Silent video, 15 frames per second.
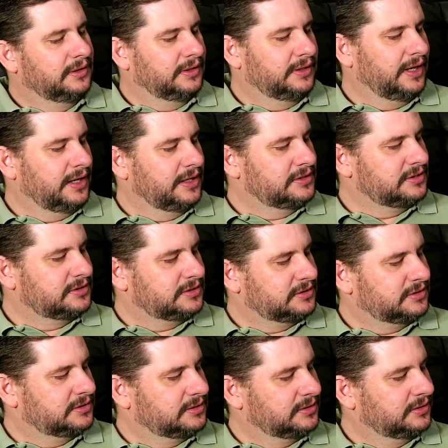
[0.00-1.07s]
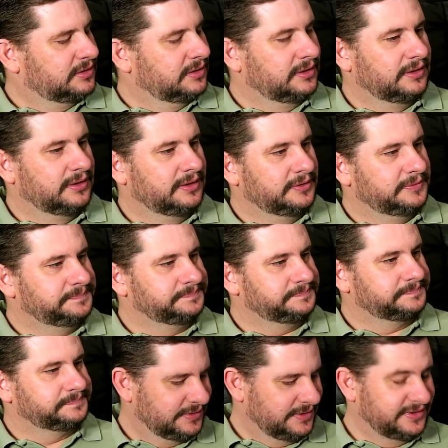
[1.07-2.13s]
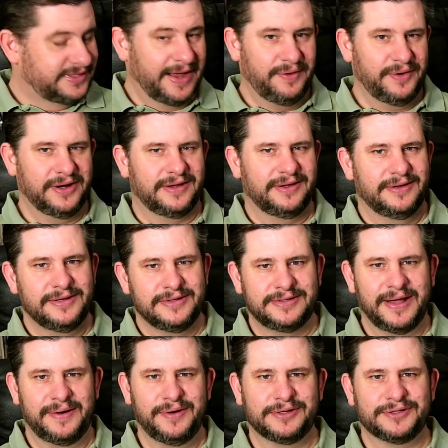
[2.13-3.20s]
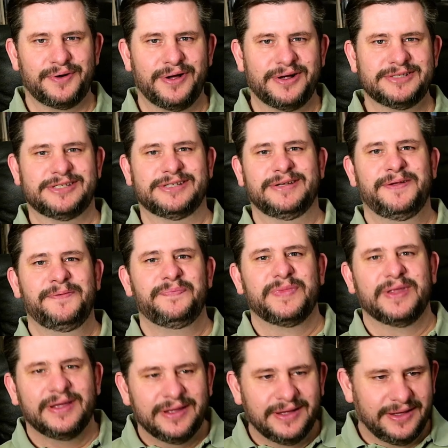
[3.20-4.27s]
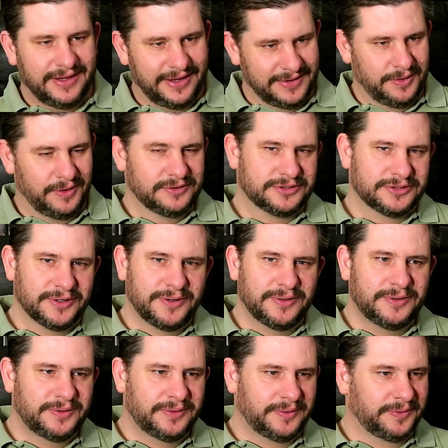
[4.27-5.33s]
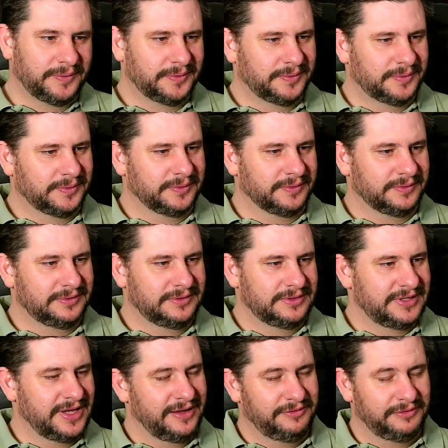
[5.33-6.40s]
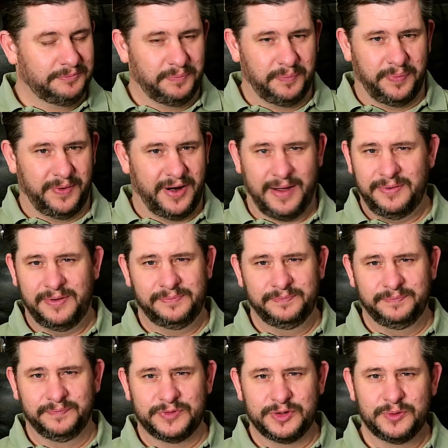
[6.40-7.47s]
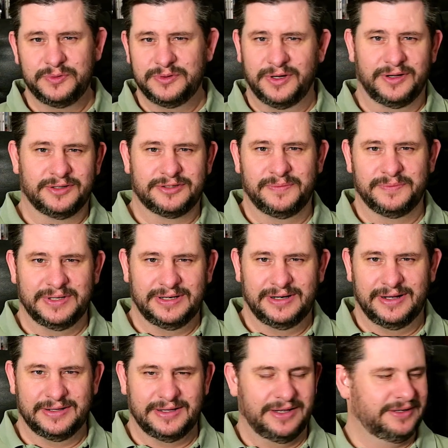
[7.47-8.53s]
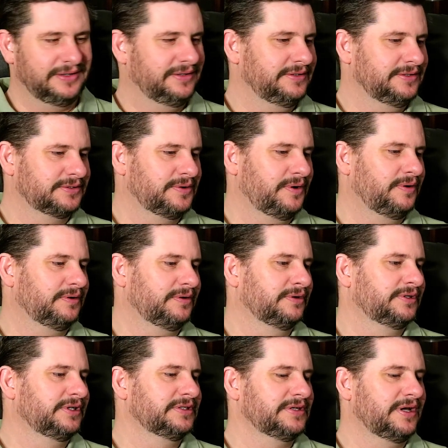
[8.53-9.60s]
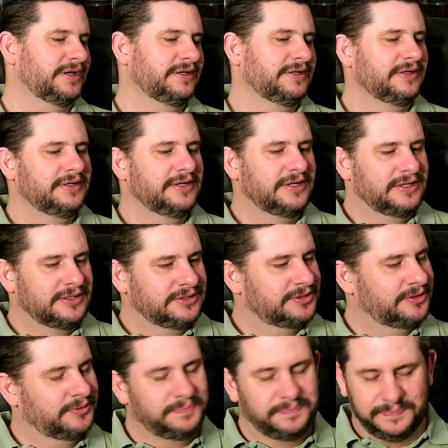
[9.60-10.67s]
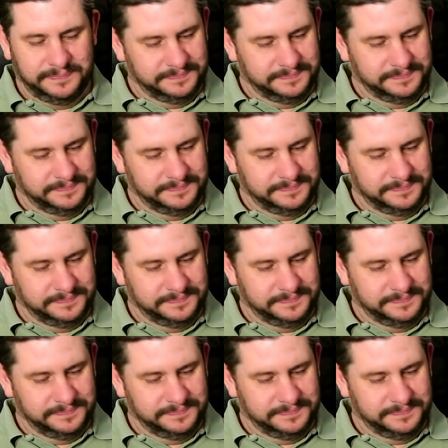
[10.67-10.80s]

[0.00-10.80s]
It has um, Derek Derek Trucks and also David Brabham Jr. or something like that he's called on guitar. So